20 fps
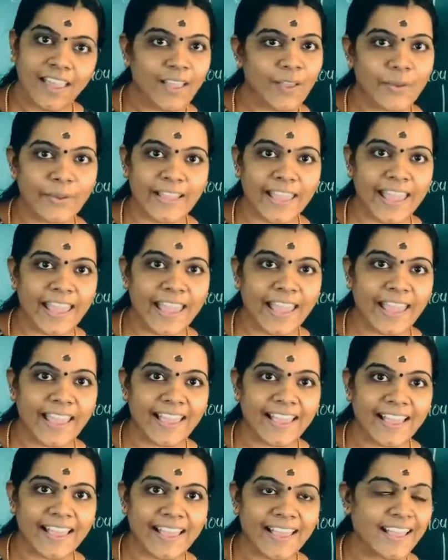
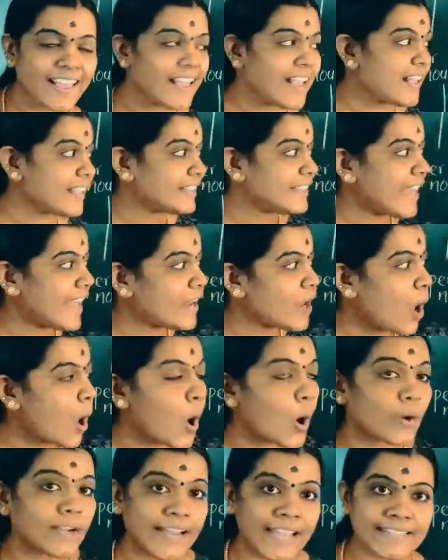Okay. Then
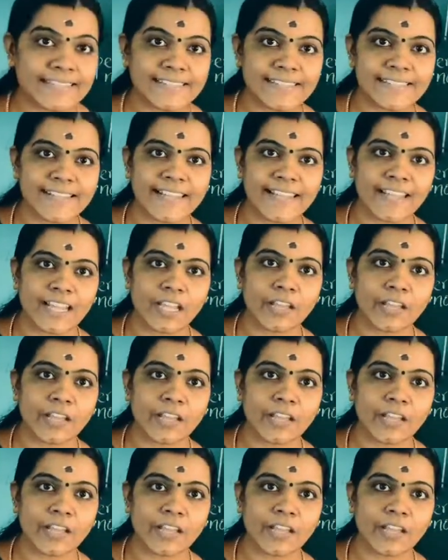honesty.